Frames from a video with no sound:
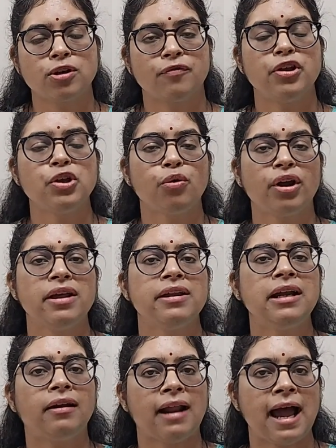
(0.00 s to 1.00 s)
of a
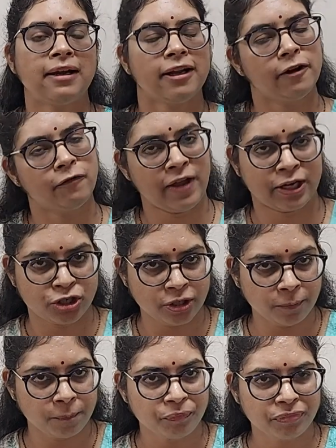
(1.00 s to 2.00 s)
urinary tract infection.
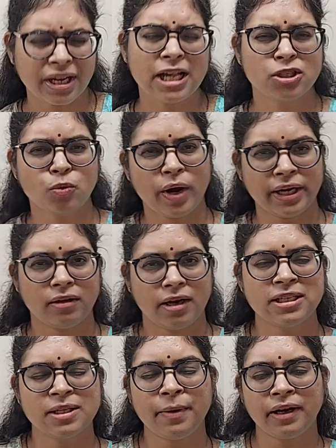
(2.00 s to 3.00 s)
It's
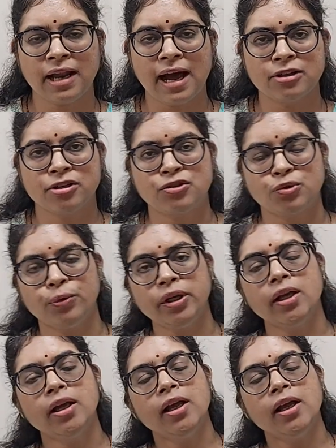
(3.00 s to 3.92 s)
a bit larger stone.